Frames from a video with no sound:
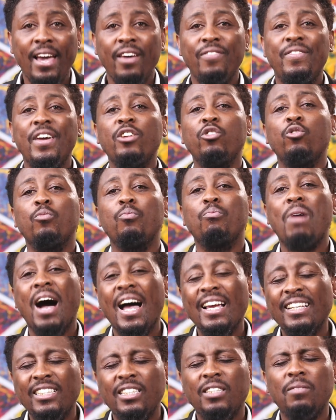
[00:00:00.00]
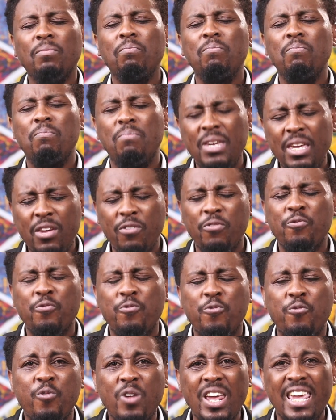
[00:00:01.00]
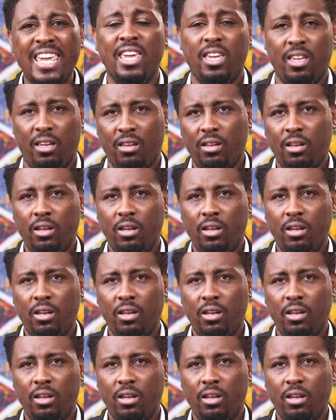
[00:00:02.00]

then you must be free